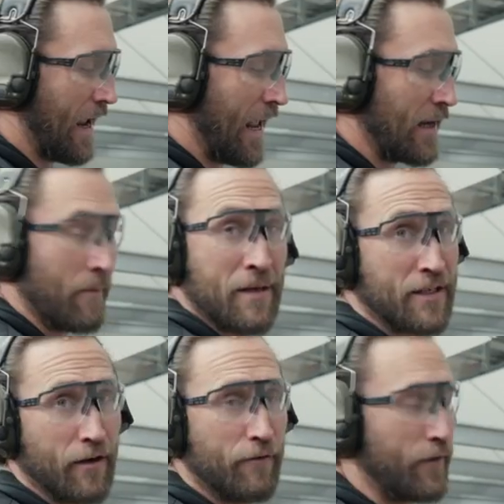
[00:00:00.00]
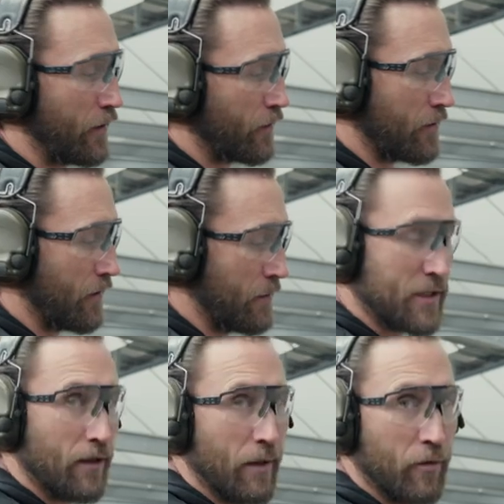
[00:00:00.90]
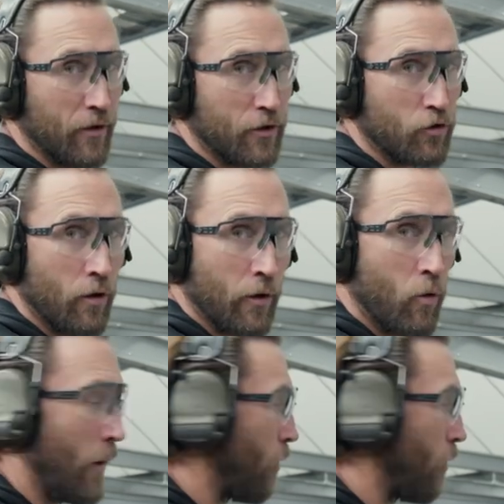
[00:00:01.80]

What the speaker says: and I'm missing a finger. I'm still able to control it quite